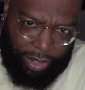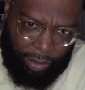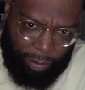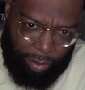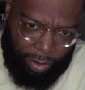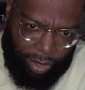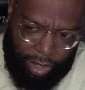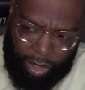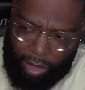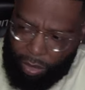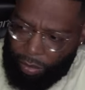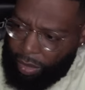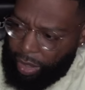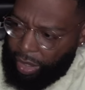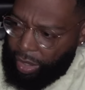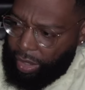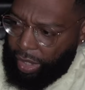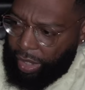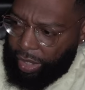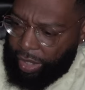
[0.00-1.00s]
Typically, you
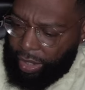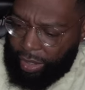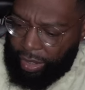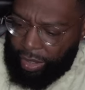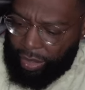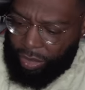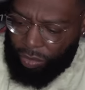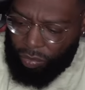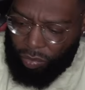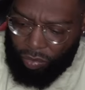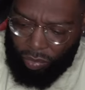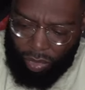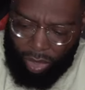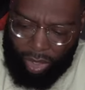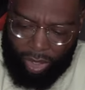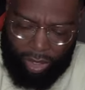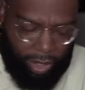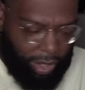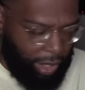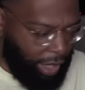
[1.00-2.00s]
get like at least
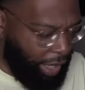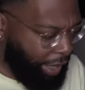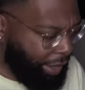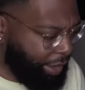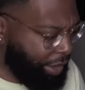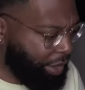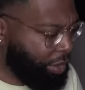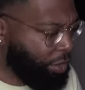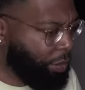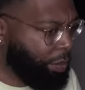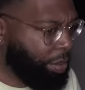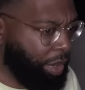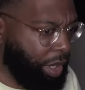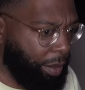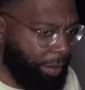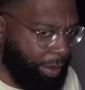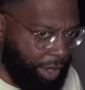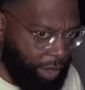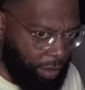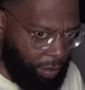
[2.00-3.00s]
one like super
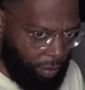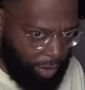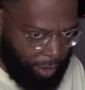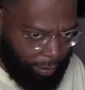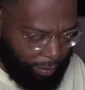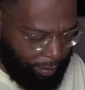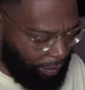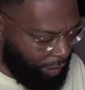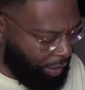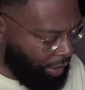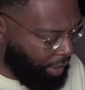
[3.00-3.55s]
limited one.